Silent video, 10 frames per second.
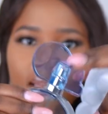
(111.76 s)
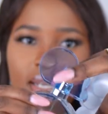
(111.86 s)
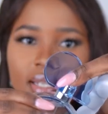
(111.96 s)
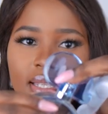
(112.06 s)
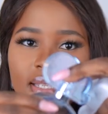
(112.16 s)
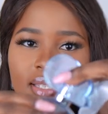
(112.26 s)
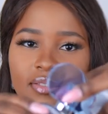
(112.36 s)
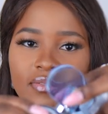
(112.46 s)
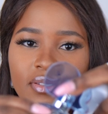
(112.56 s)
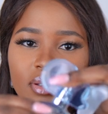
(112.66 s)
and
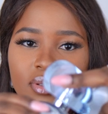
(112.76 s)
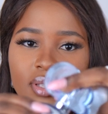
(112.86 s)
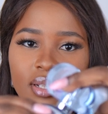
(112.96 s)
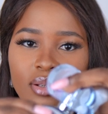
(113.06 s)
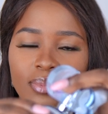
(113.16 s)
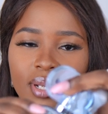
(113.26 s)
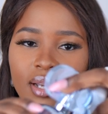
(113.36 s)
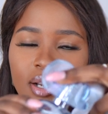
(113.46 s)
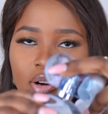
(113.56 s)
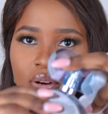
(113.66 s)
this feels a little bit
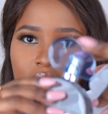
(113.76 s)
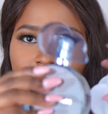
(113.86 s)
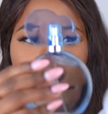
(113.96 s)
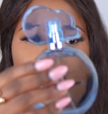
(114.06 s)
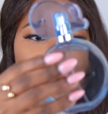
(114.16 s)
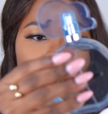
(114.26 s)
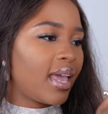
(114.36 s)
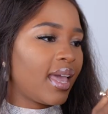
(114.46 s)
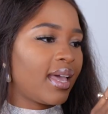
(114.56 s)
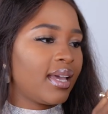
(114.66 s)
acrylic.
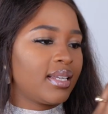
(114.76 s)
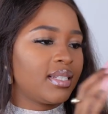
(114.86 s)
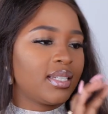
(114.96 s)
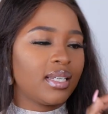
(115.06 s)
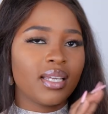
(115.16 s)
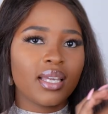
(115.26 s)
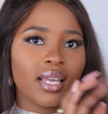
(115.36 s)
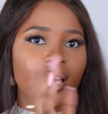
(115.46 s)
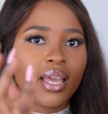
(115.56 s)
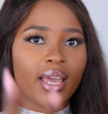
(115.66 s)
And
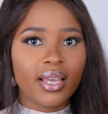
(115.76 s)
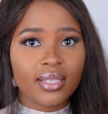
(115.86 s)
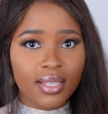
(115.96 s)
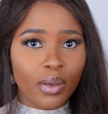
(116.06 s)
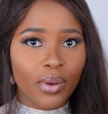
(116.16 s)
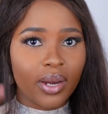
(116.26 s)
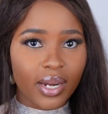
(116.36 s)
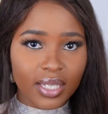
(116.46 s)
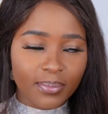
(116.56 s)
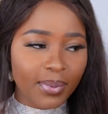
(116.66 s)
as they were
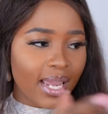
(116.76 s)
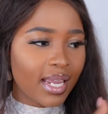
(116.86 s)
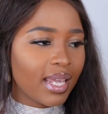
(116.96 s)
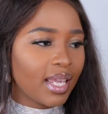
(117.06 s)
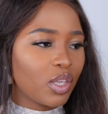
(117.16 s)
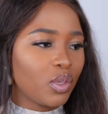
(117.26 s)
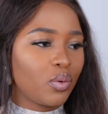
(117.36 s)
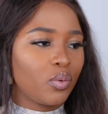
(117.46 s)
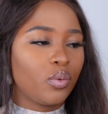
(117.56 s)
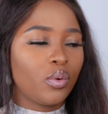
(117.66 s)
explaining,
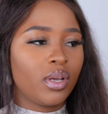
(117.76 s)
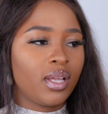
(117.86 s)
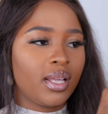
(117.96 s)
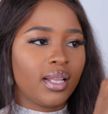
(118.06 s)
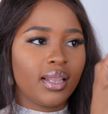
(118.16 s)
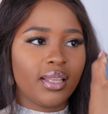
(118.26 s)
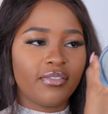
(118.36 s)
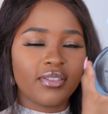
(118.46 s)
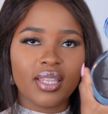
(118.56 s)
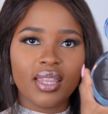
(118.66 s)
you
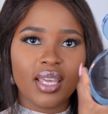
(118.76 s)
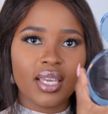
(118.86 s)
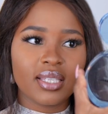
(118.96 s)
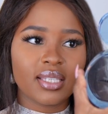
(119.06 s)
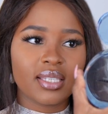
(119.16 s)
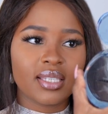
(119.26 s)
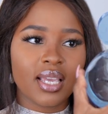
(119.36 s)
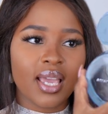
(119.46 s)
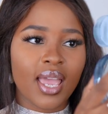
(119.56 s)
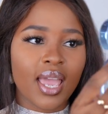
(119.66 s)
lift this,
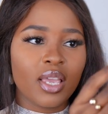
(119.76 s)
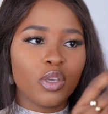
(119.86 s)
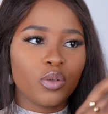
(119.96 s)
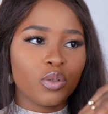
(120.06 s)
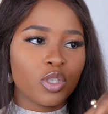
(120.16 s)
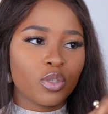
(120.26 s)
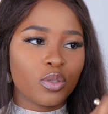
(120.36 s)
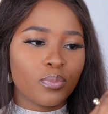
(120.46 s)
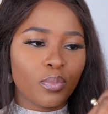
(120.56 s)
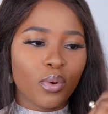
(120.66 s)
you
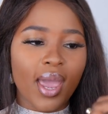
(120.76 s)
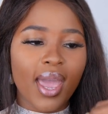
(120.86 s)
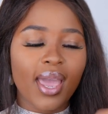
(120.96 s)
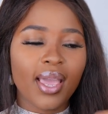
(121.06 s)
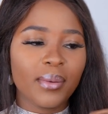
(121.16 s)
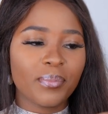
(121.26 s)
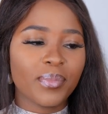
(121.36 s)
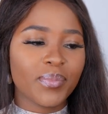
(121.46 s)
spray.